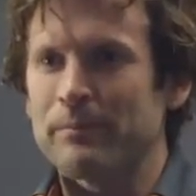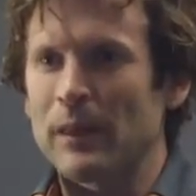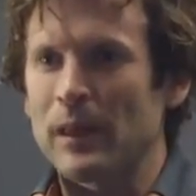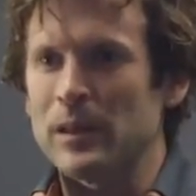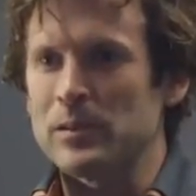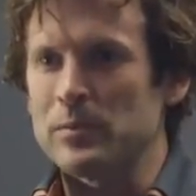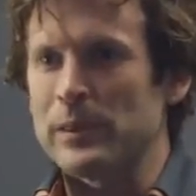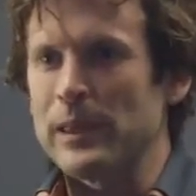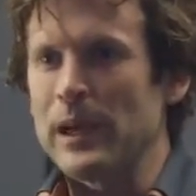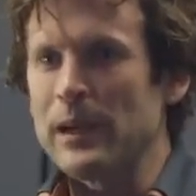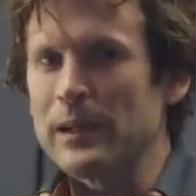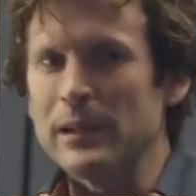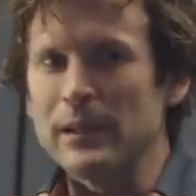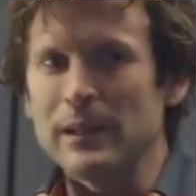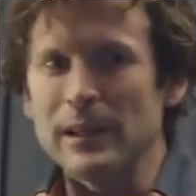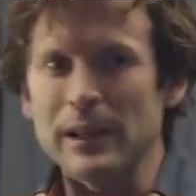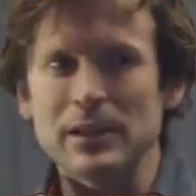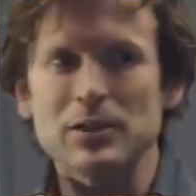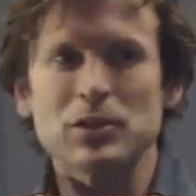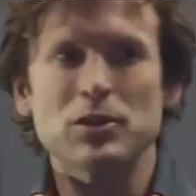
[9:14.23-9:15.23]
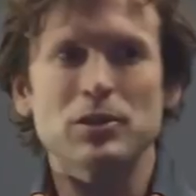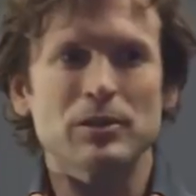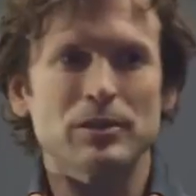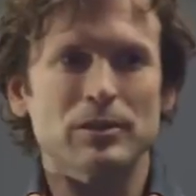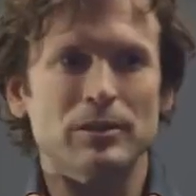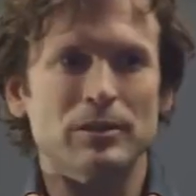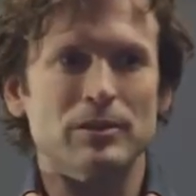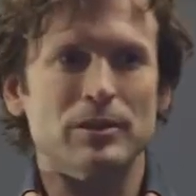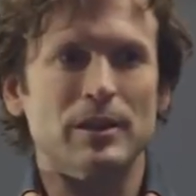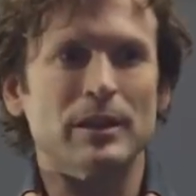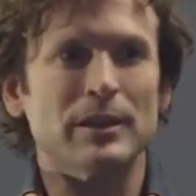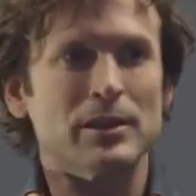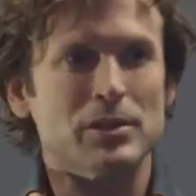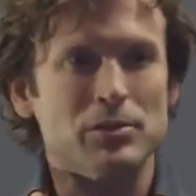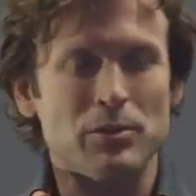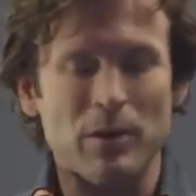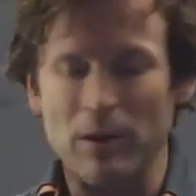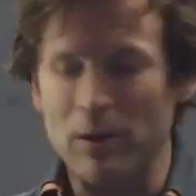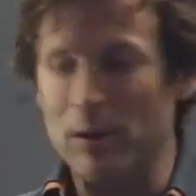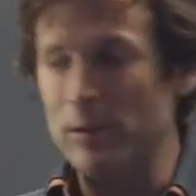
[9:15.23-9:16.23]
Because without a niche, you're going to
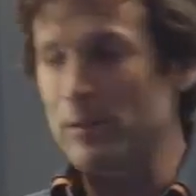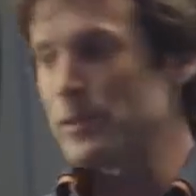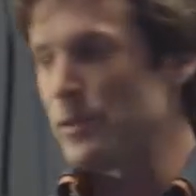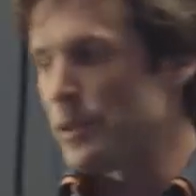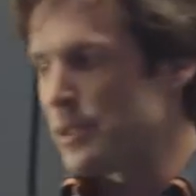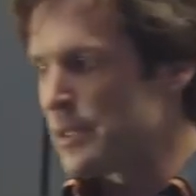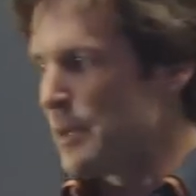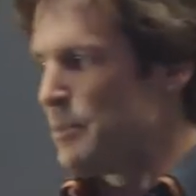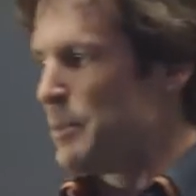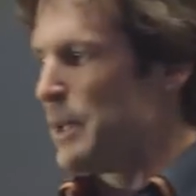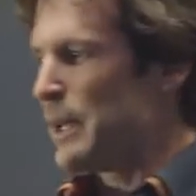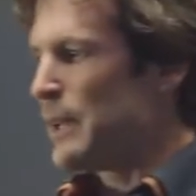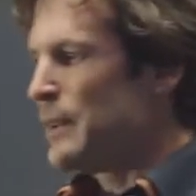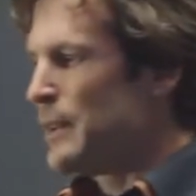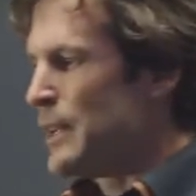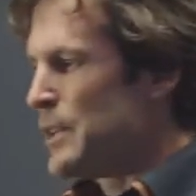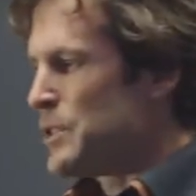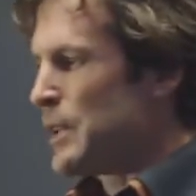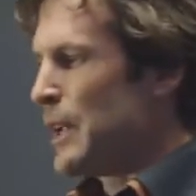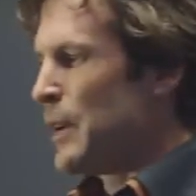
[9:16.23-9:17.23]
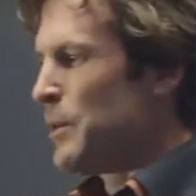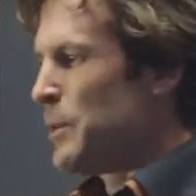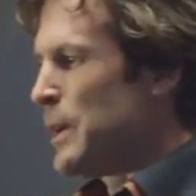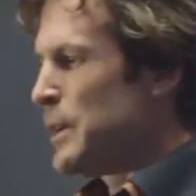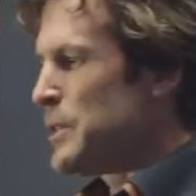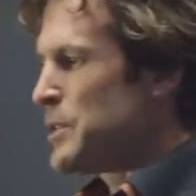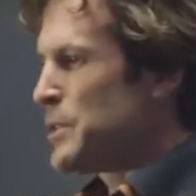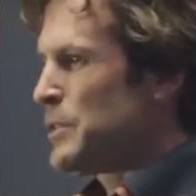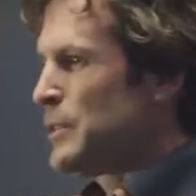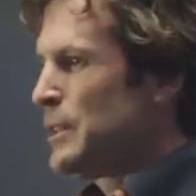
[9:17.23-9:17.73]
struggle. So we say pick a niche, get rich.